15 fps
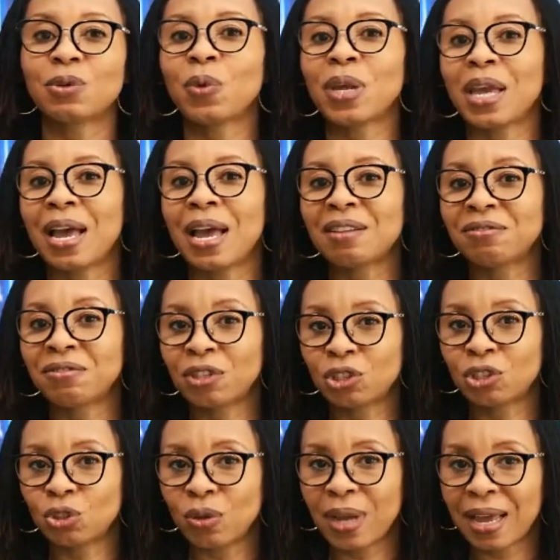we have
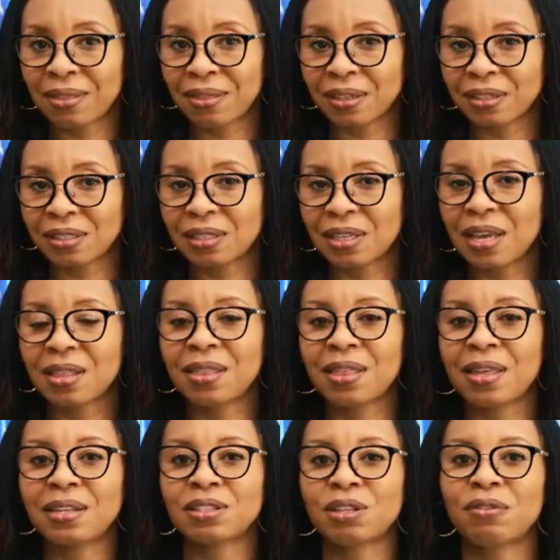virtue ethics. This